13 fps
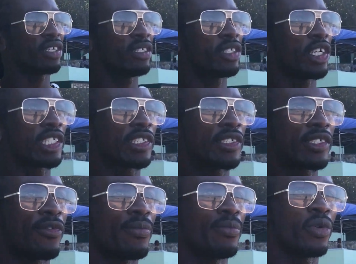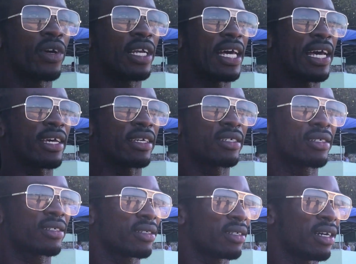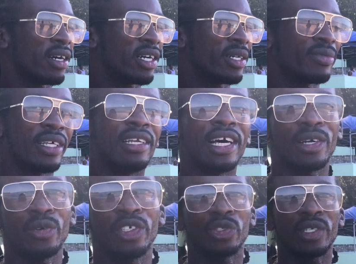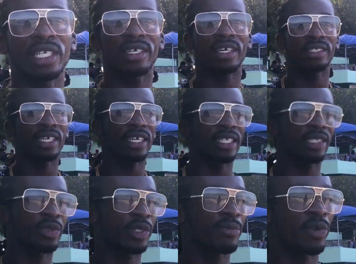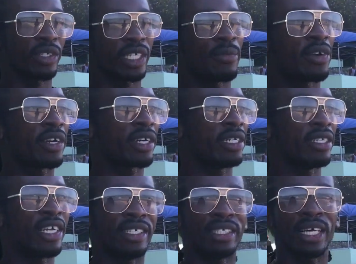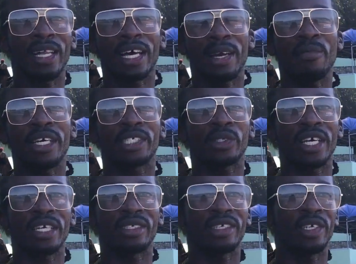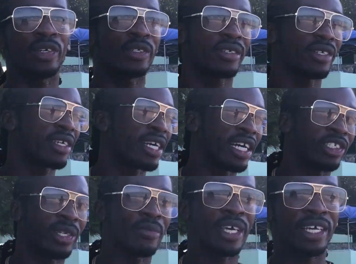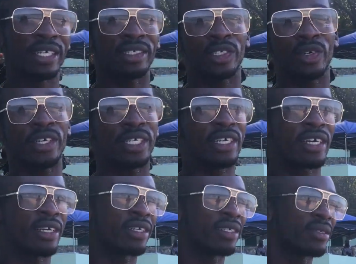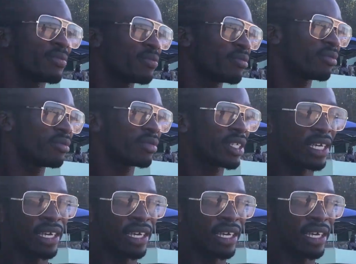it's just more like um, the language, because I guess with North America, it's like a mixed race, you know. Yeah. We got Jamaicans going there, mm-hmm.